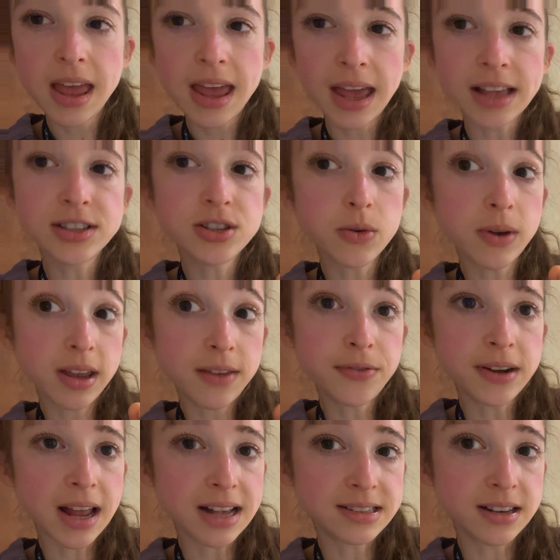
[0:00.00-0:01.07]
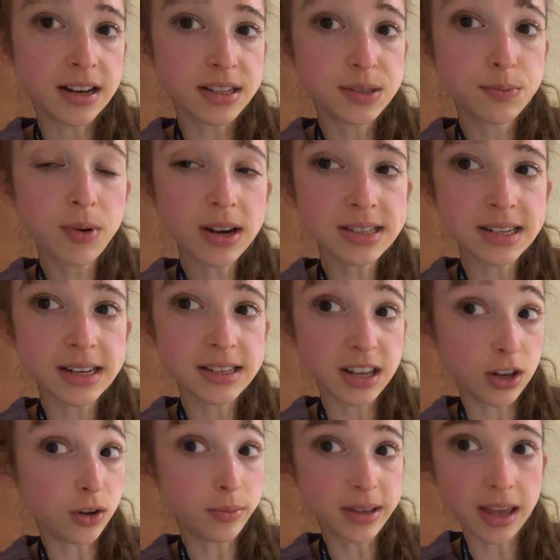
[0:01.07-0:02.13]
And so if an acid is present,
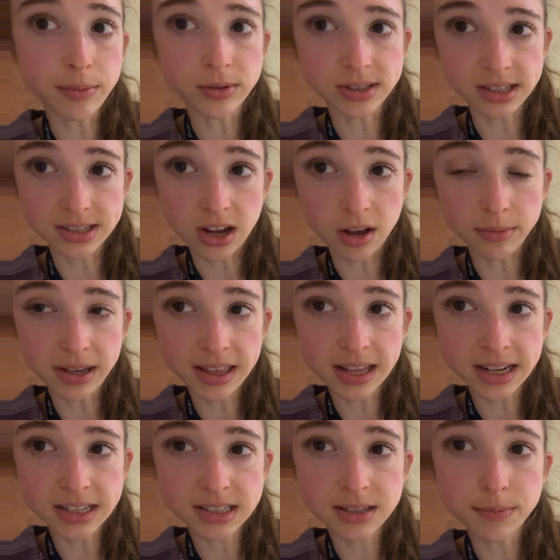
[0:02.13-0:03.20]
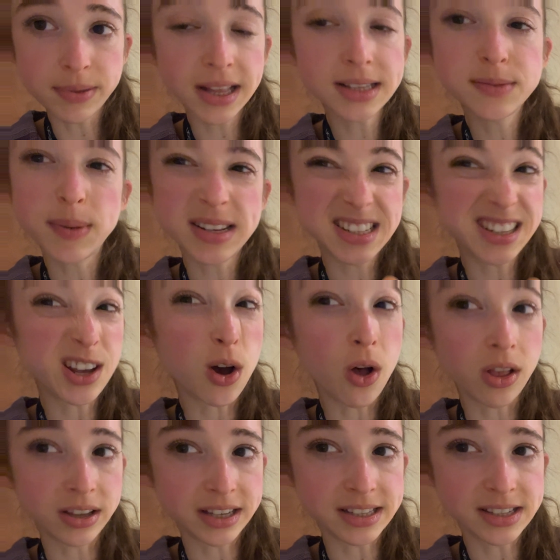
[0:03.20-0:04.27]
it'll be able to tell me this. But that's basically
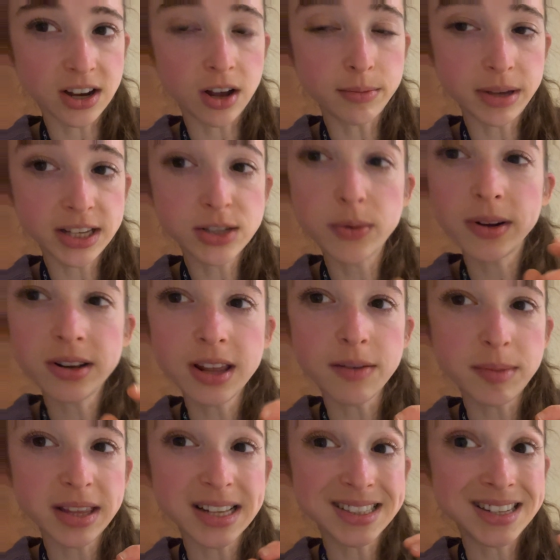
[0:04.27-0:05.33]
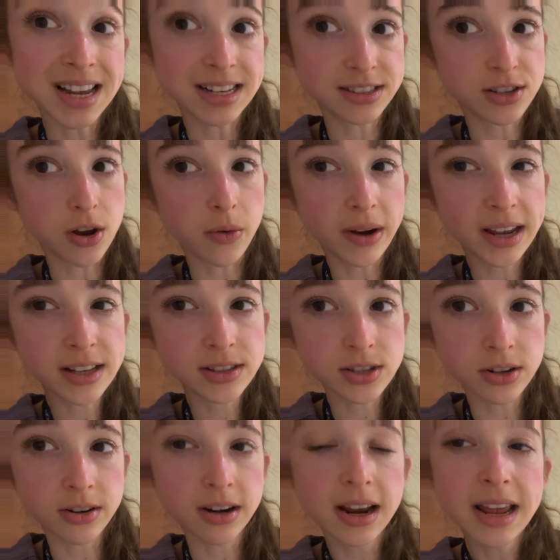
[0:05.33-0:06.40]
all it can tell me. So it'll give me this yes, no
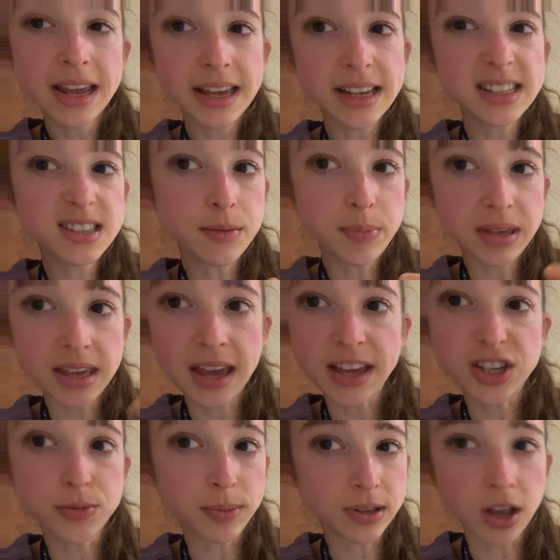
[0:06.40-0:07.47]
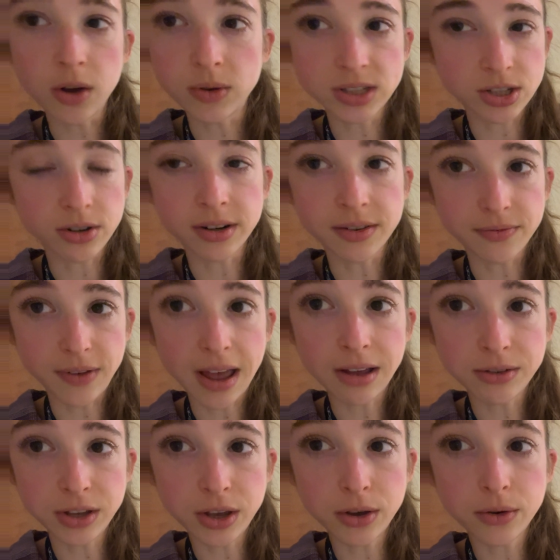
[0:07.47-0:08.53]
answer. Is the pH below a certain
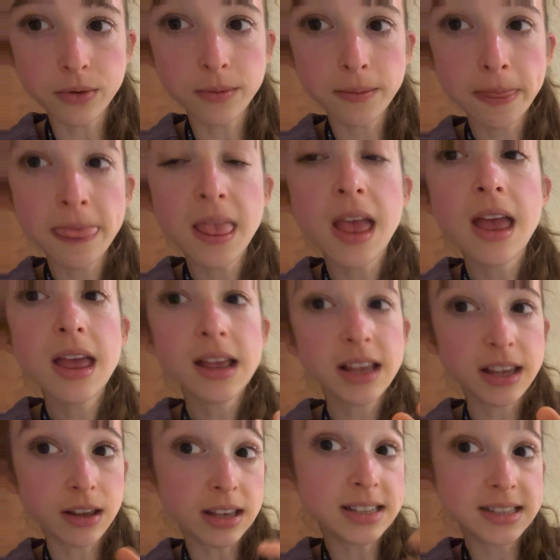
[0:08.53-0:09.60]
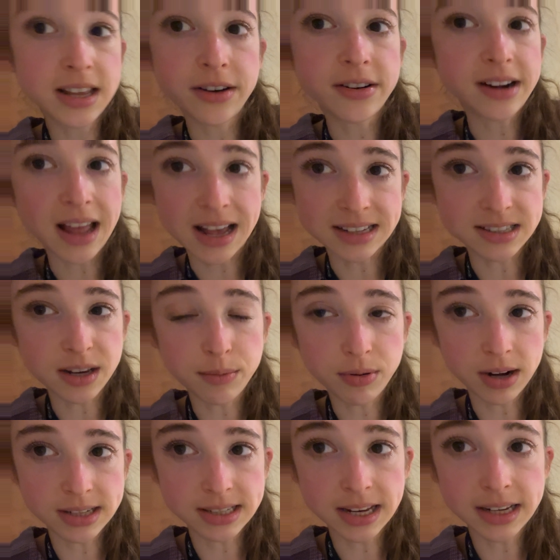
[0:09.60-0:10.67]
value? Is there an acid
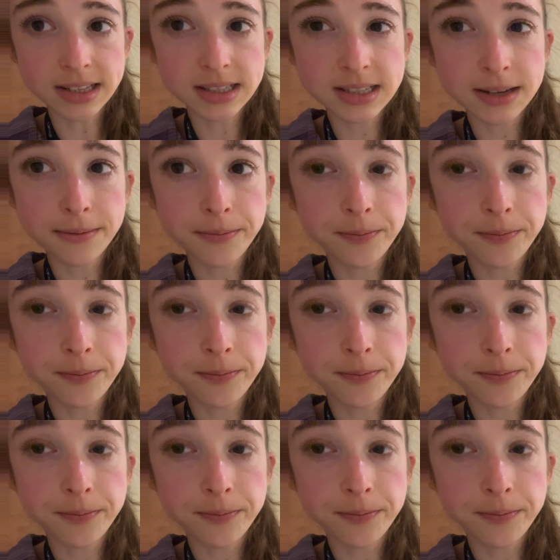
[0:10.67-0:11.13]
present?